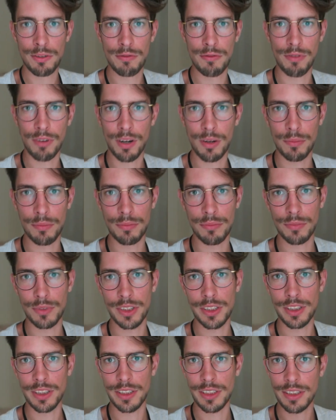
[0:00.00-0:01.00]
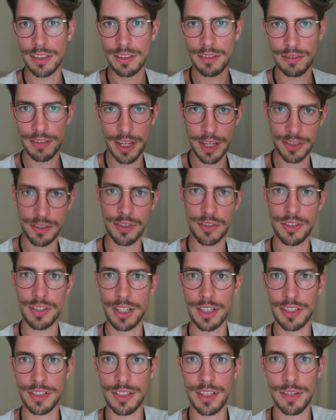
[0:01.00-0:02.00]
from the
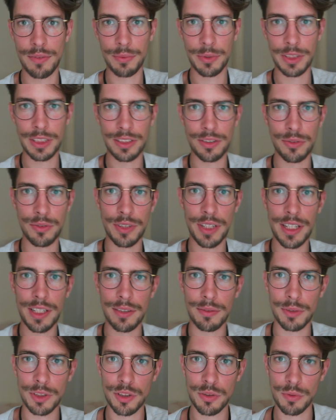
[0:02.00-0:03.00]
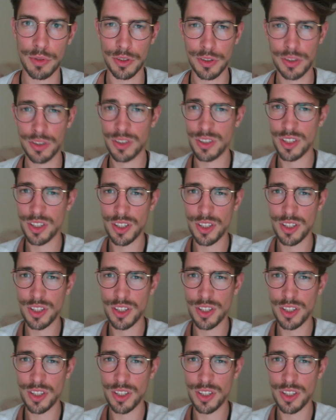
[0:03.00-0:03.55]
exercises that we did today, which was